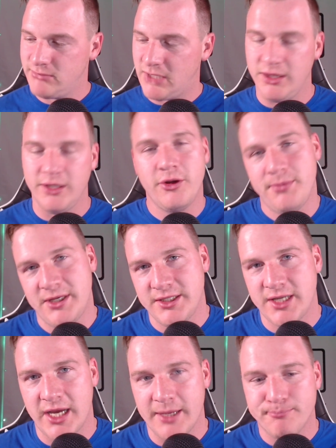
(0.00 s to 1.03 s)
little bit of
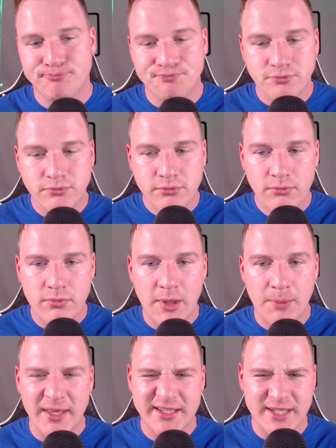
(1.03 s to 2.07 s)
time,
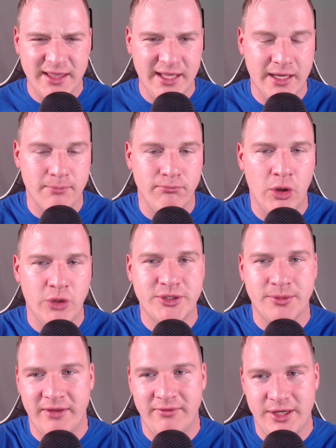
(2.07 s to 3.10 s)
because I think
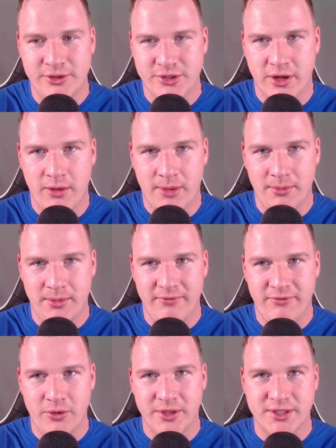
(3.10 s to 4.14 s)
most of my videos are going to probably
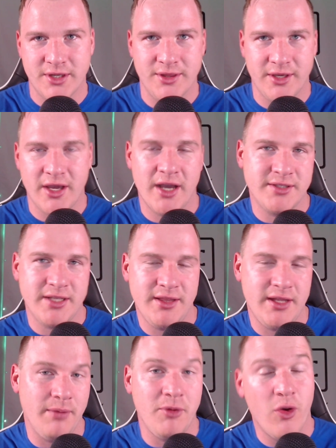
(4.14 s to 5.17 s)
focus on the
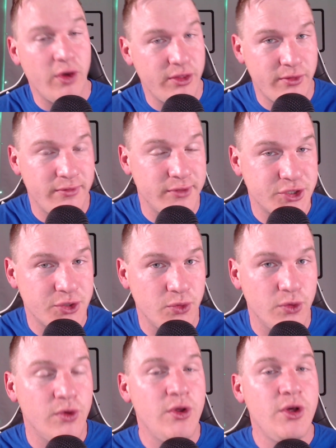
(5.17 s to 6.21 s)
content that I'm going through for
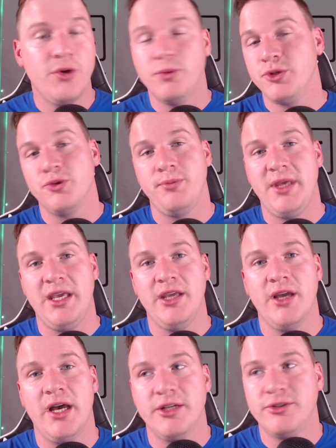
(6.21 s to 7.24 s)
school, which will
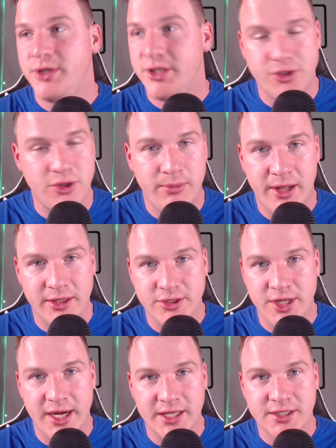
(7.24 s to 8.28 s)
be traditional
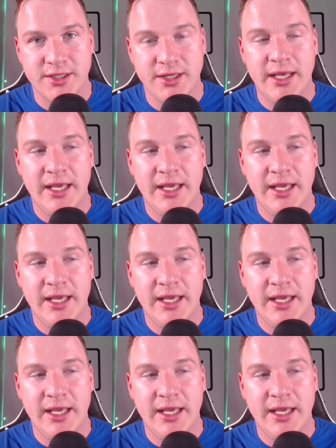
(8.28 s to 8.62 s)
apologetics.